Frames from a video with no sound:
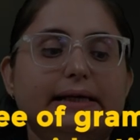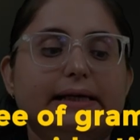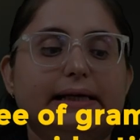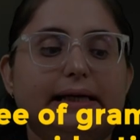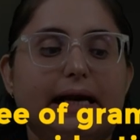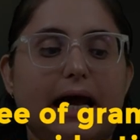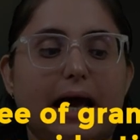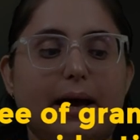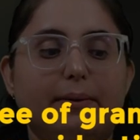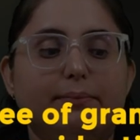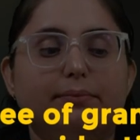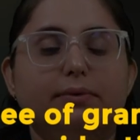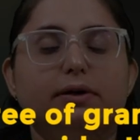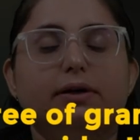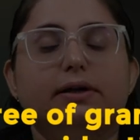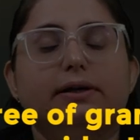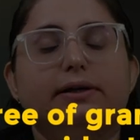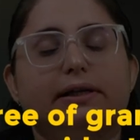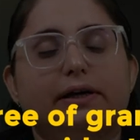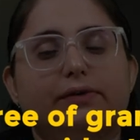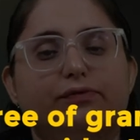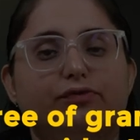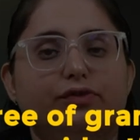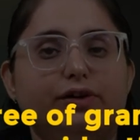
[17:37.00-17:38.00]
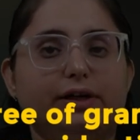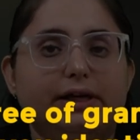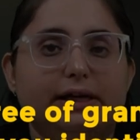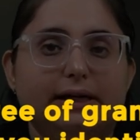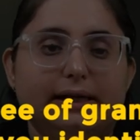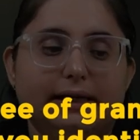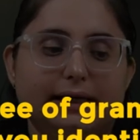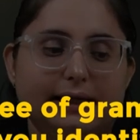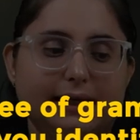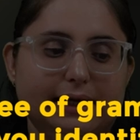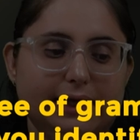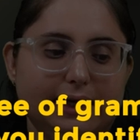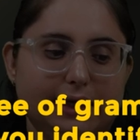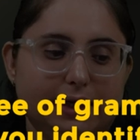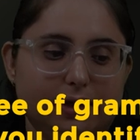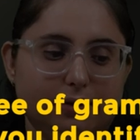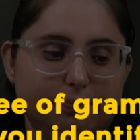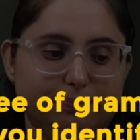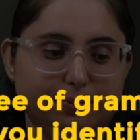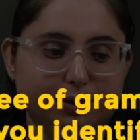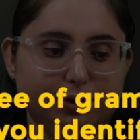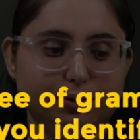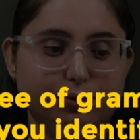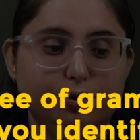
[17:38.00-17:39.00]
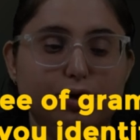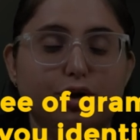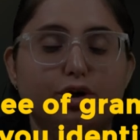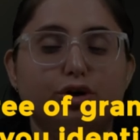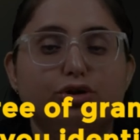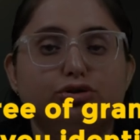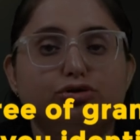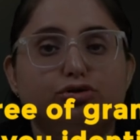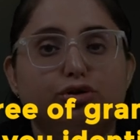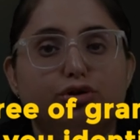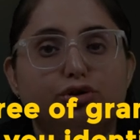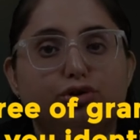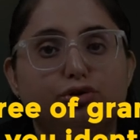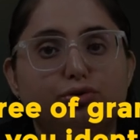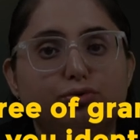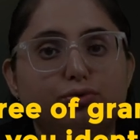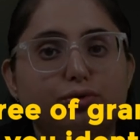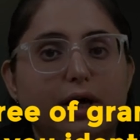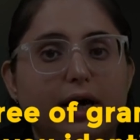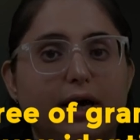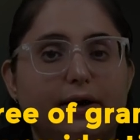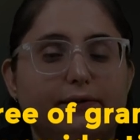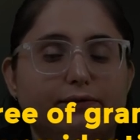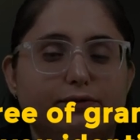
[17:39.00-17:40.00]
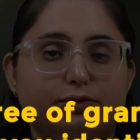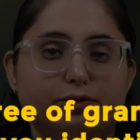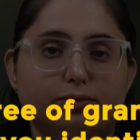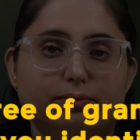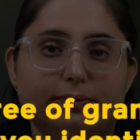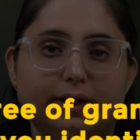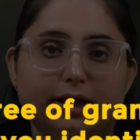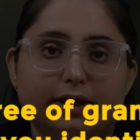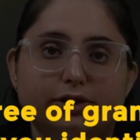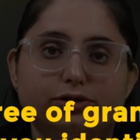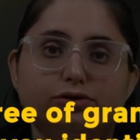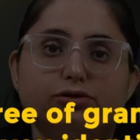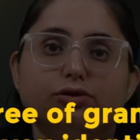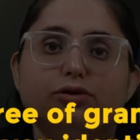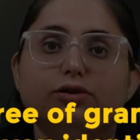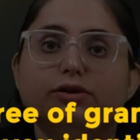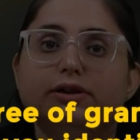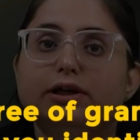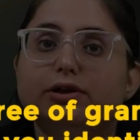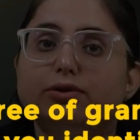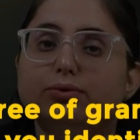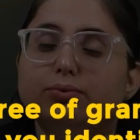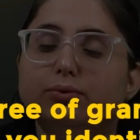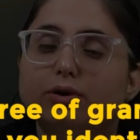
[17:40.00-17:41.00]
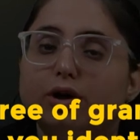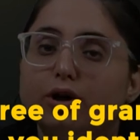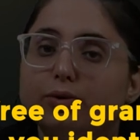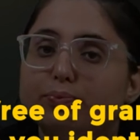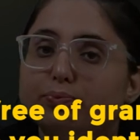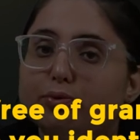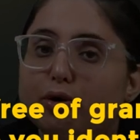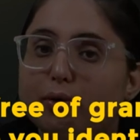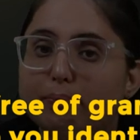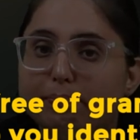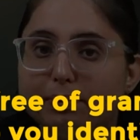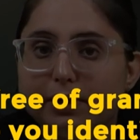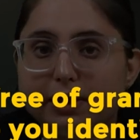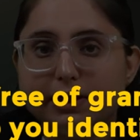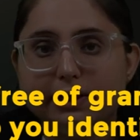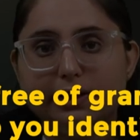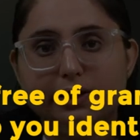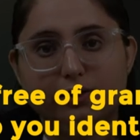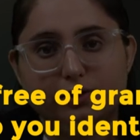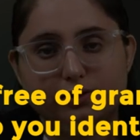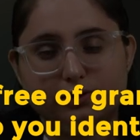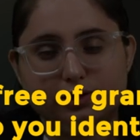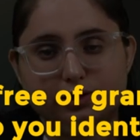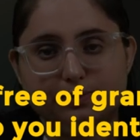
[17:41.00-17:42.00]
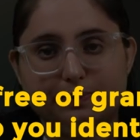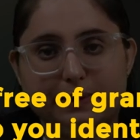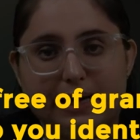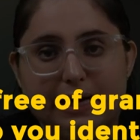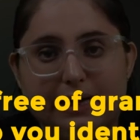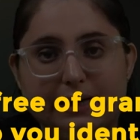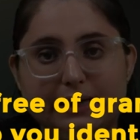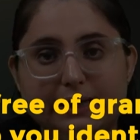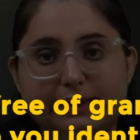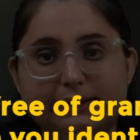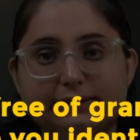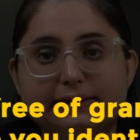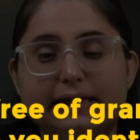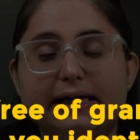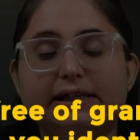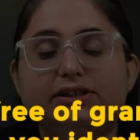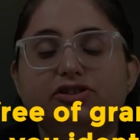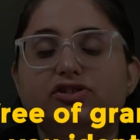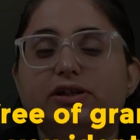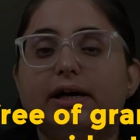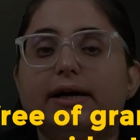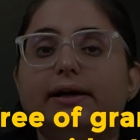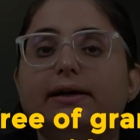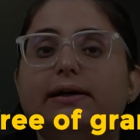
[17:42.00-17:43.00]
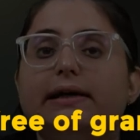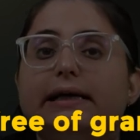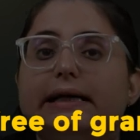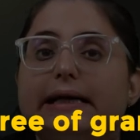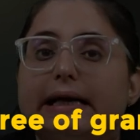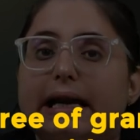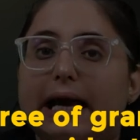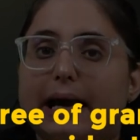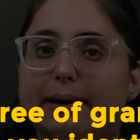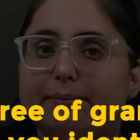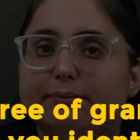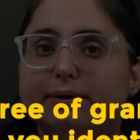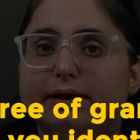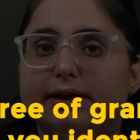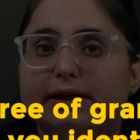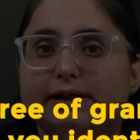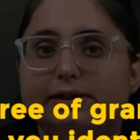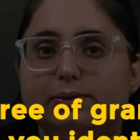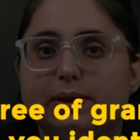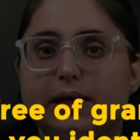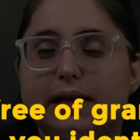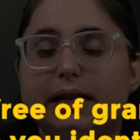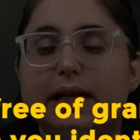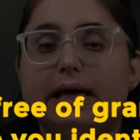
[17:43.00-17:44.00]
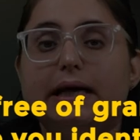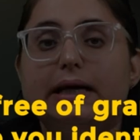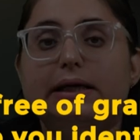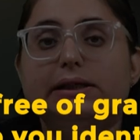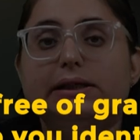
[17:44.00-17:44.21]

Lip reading: and grammar definitely help you. So you have to make sure that you work properly on spellings and check grammar as well.